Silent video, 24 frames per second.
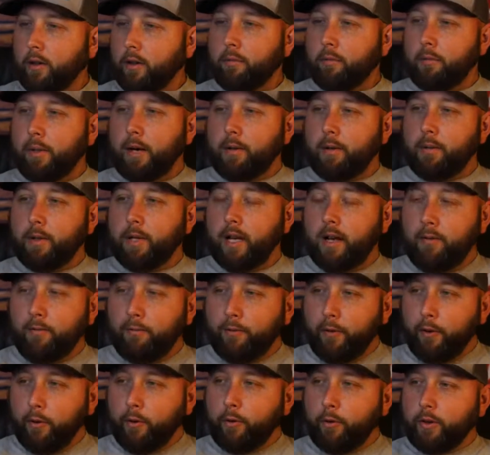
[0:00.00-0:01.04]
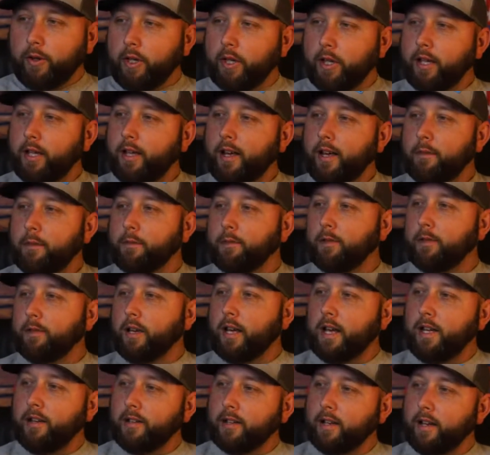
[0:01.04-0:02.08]
Bubblegum fluke. Absolutely
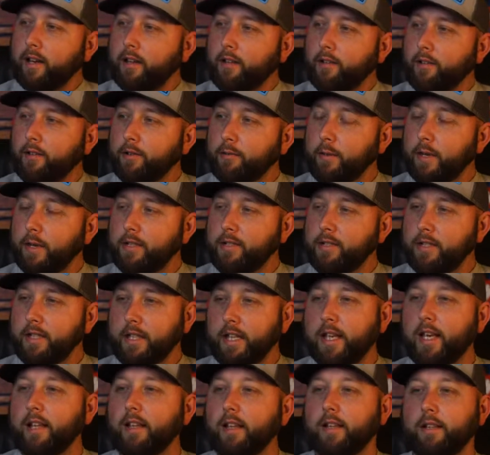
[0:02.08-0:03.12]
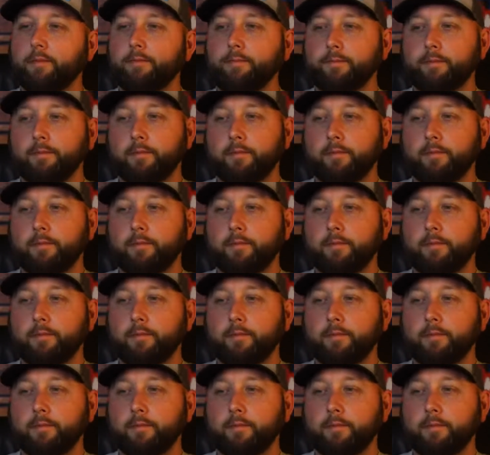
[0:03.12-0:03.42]
hate the collar so much they kill it.